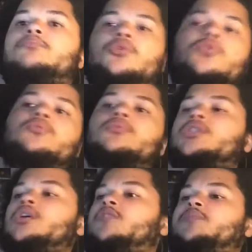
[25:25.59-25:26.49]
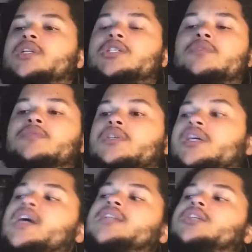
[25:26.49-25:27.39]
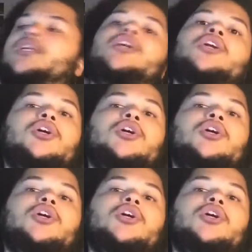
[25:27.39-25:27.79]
goons off my TV. Yeah, I said it.